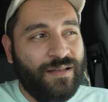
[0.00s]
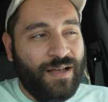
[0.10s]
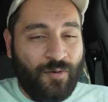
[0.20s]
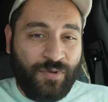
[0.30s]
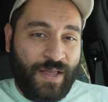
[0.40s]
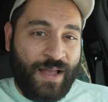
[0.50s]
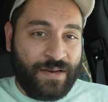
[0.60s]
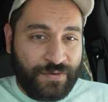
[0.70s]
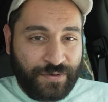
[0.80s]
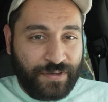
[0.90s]
I went to
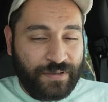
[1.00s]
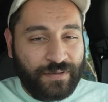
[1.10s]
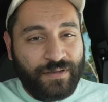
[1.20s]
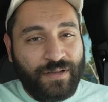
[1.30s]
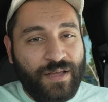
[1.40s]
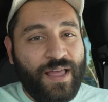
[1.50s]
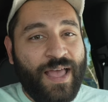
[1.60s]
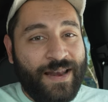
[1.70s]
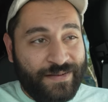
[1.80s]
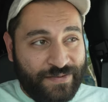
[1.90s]
Android.
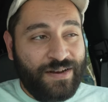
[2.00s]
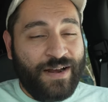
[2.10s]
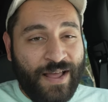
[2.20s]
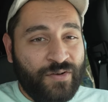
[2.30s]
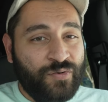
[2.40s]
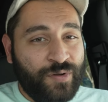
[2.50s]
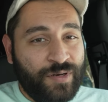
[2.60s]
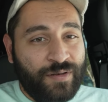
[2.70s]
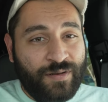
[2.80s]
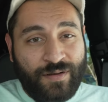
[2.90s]
And I stood on Android.
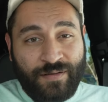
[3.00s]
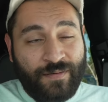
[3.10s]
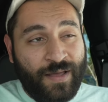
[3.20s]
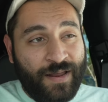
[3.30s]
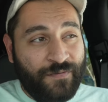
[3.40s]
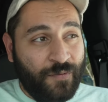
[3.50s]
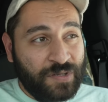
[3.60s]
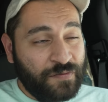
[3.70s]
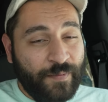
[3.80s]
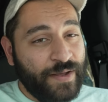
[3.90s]
And if it
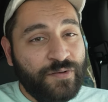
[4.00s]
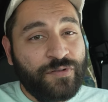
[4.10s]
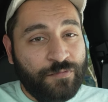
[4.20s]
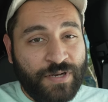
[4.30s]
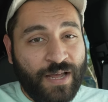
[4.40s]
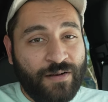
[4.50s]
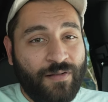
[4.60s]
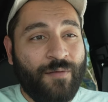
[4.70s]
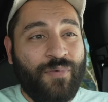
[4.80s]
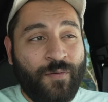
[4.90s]
wasn't for my YouTube channel,
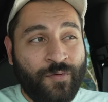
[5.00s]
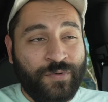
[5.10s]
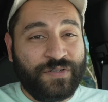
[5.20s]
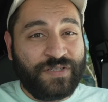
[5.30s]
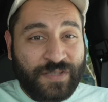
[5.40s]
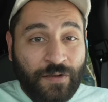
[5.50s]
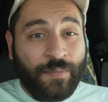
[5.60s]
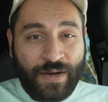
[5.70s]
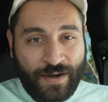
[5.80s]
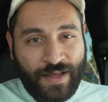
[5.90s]
I probably would have still
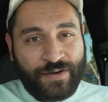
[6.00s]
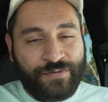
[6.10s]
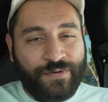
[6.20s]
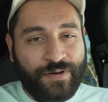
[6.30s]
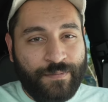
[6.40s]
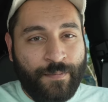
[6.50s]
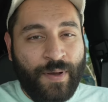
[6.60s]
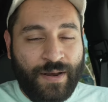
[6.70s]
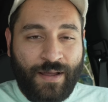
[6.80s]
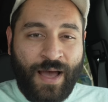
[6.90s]
been on Android.
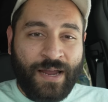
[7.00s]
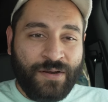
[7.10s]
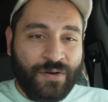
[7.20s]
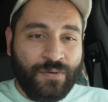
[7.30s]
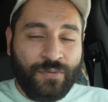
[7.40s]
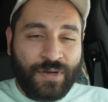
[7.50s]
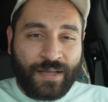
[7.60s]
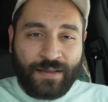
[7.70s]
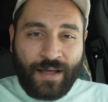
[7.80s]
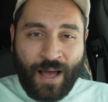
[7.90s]
But I knew
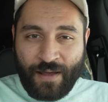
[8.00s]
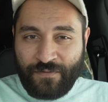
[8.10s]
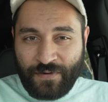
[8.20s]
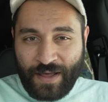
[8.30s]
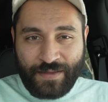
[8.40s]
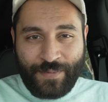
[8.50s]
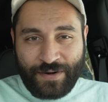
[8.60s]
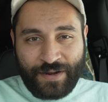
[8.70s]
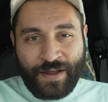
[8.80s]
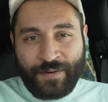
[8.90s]
that iPhone had the
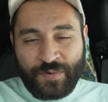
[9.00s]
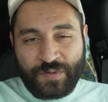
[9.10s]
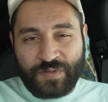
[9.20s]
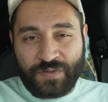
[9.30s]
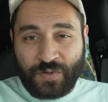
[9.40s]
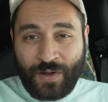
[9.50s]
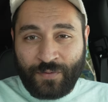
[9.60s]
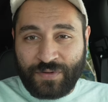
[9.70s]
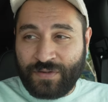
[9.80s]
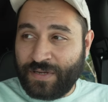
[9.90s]
better cameras, so I
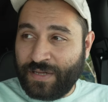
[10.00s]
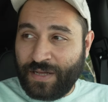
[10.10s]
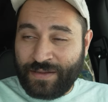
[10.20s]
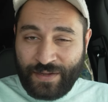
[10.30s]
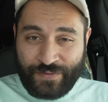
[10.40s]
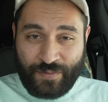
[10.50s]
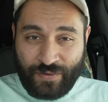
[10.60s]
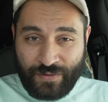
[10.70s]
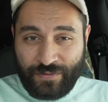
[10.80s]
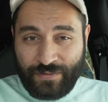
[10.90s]
went to the 11
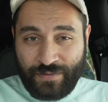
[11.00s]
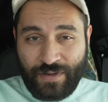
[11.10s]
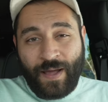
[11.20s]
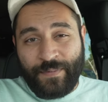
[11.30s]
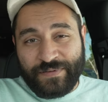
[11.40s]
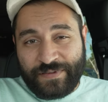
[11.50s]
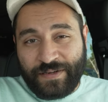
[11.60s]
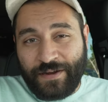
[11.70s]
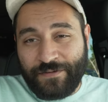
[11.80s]
Pro. I've been stuck